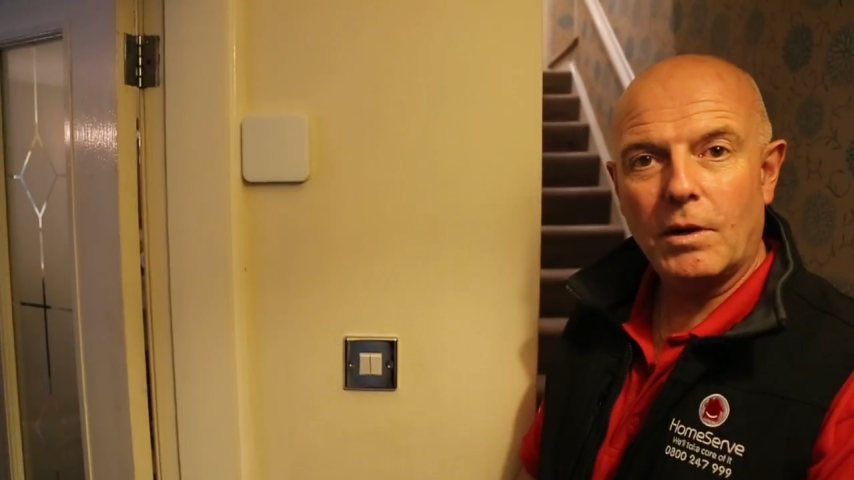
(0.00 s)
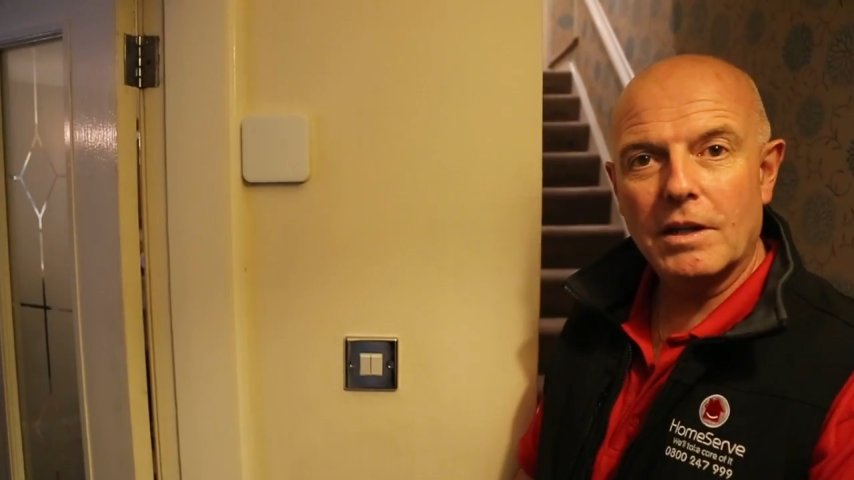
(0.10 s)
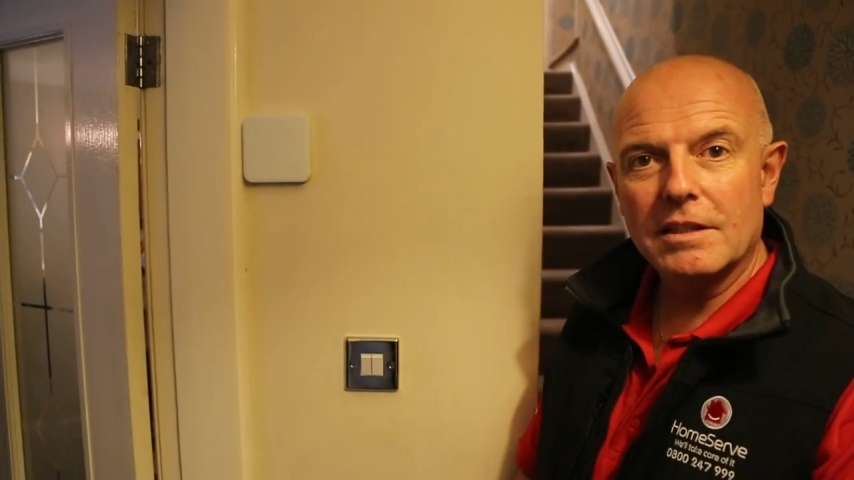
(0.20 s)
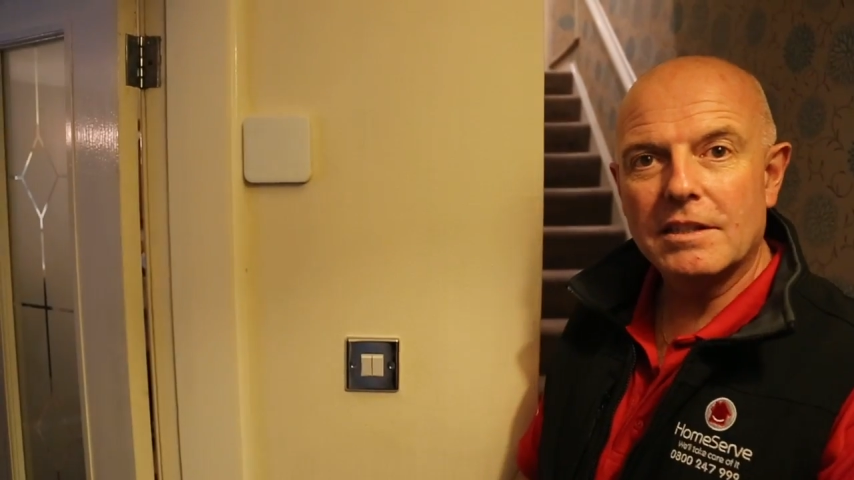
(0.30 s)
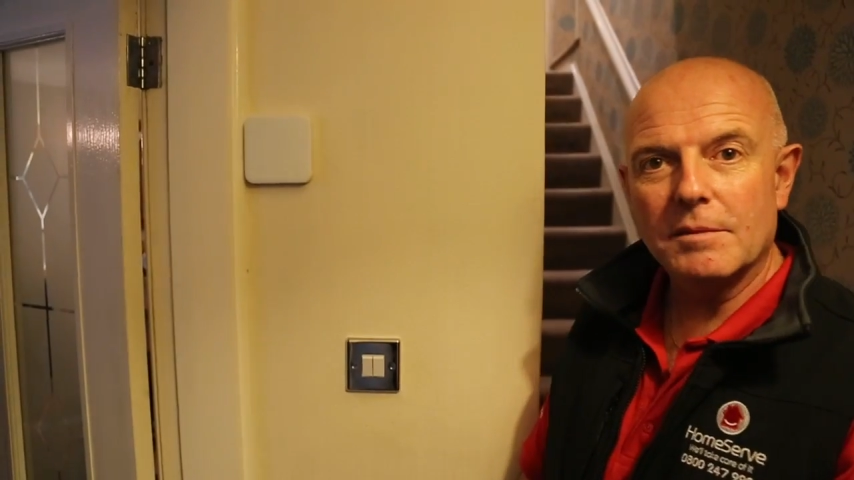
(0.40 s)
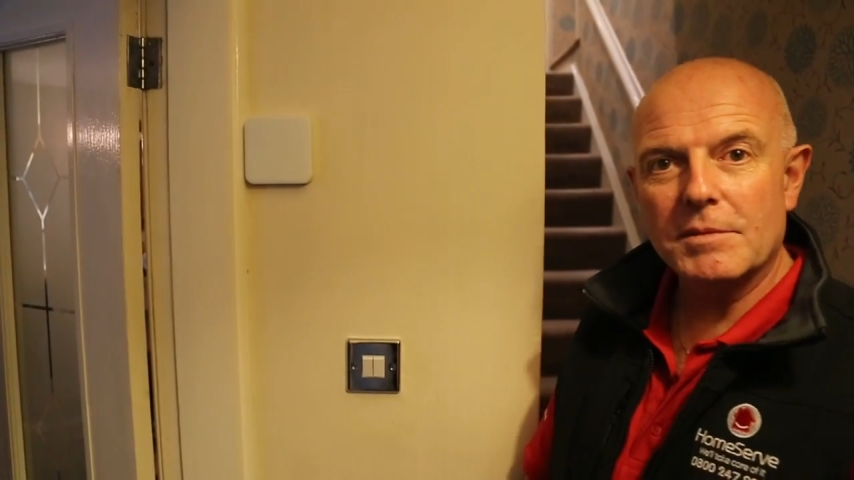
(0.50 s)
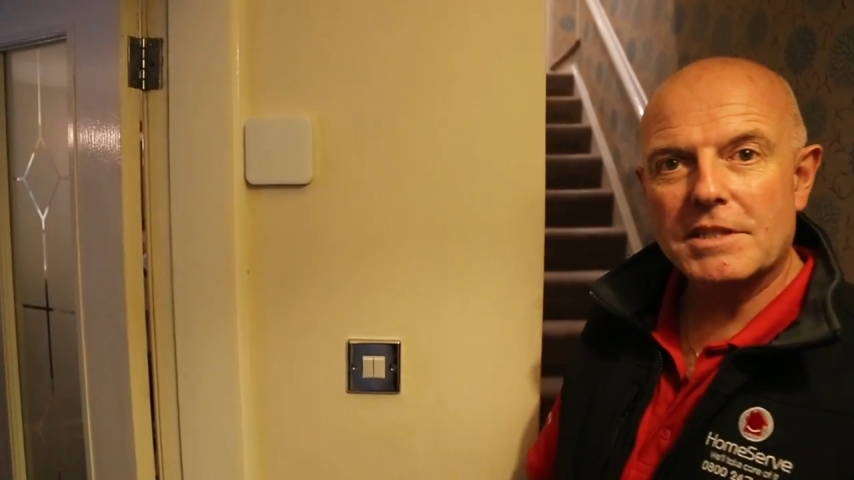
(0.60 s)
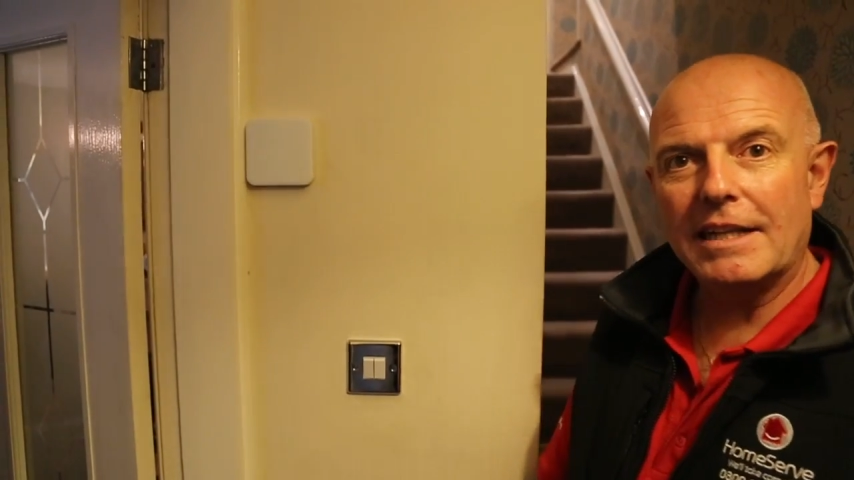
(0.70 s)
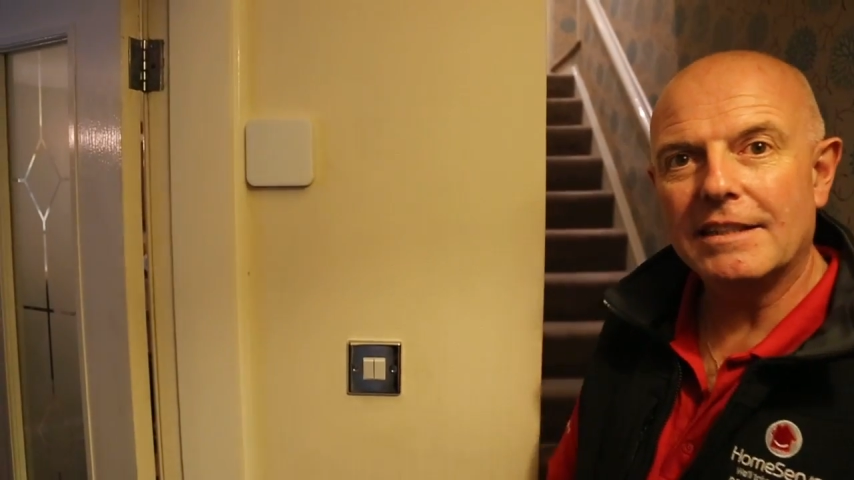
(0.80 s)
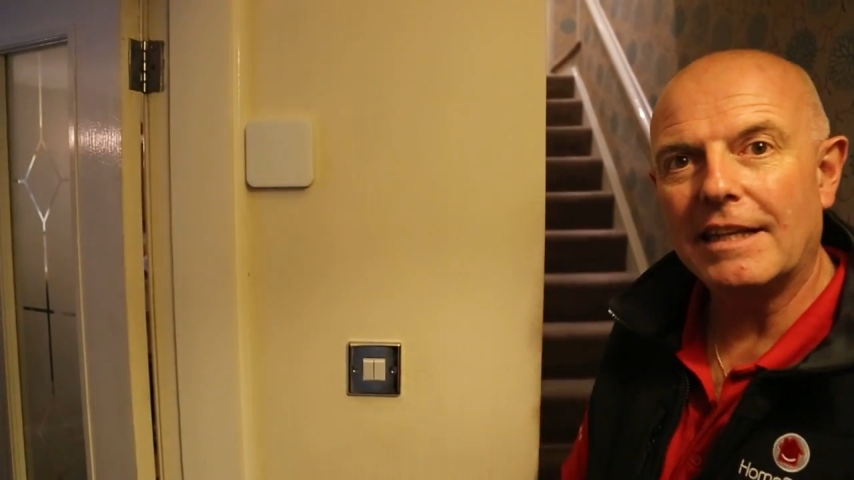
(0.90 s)
wired the
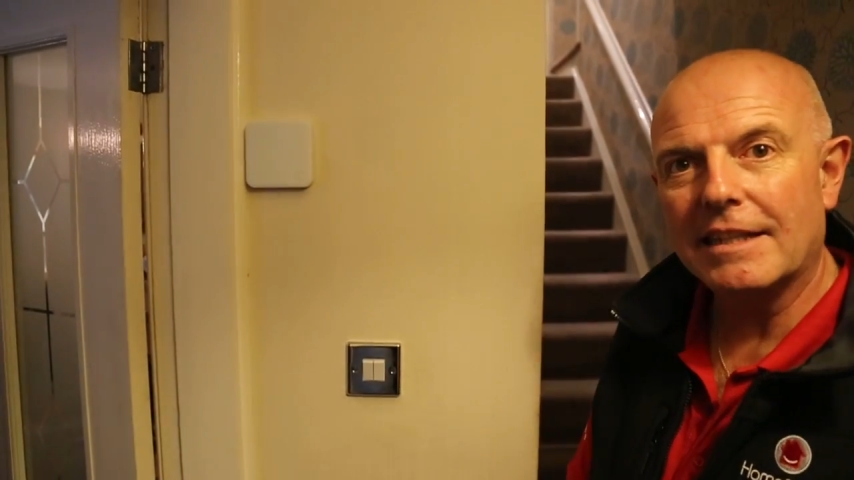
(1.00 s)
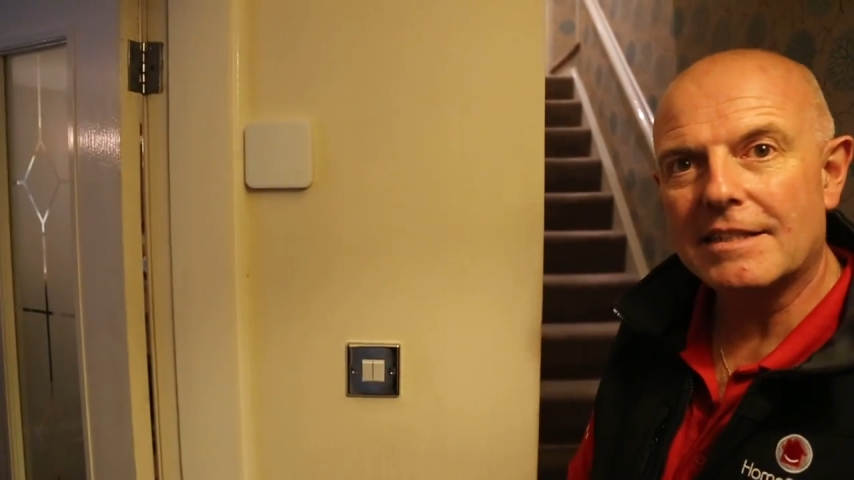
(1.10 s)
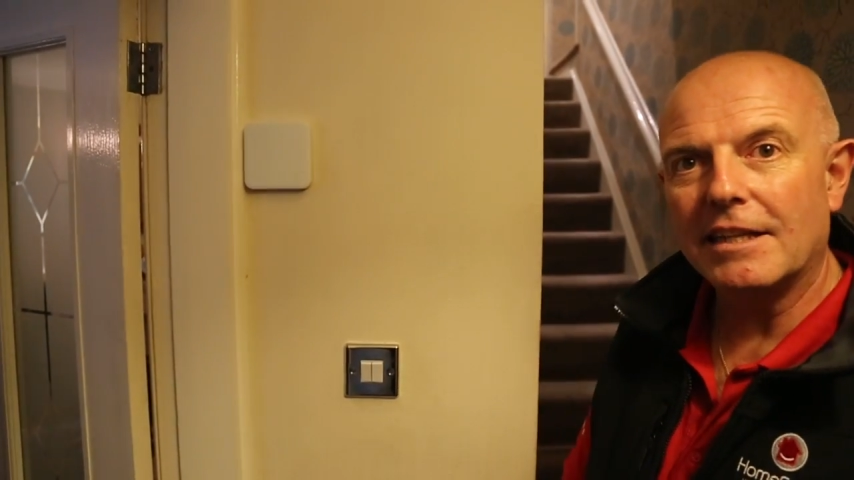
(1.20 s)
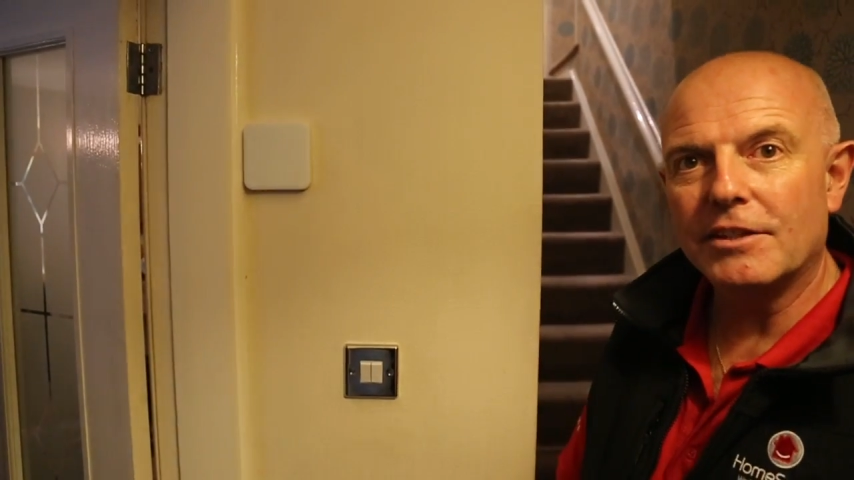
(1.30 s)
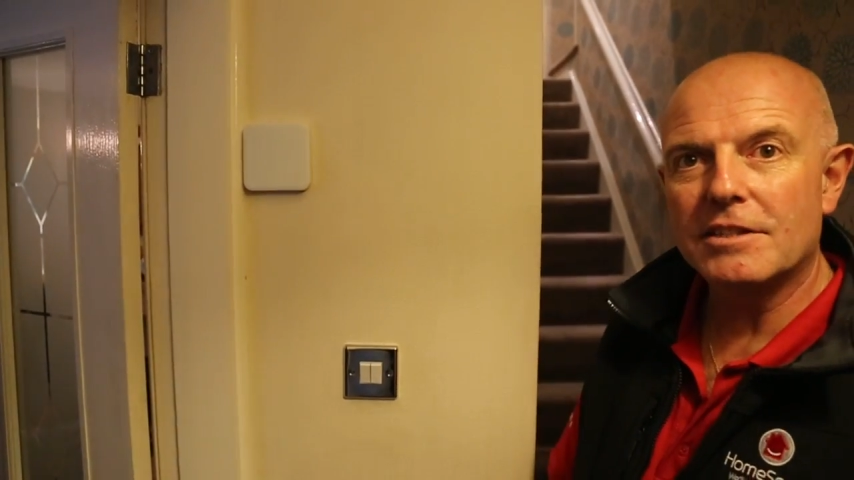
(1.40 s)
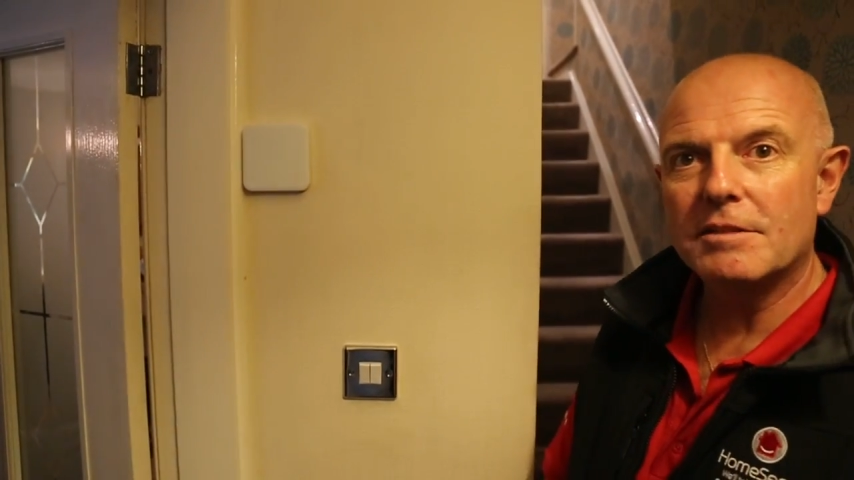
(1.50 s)
thermostat, the next stage is